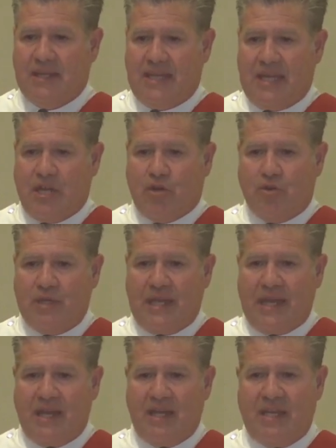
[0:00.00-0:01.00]
He
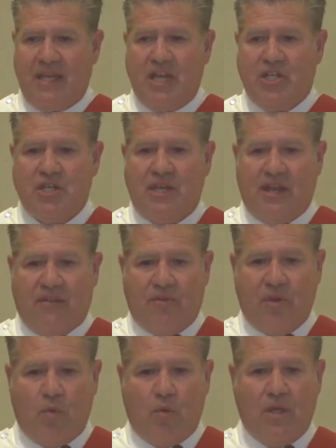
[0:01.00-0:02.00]
created each and every
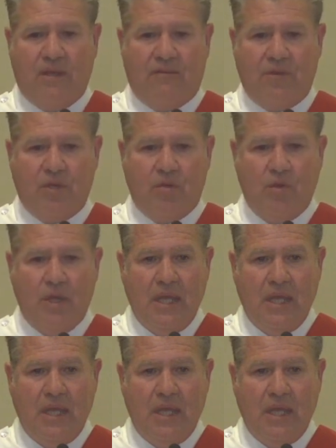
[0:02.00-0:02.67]
one of you,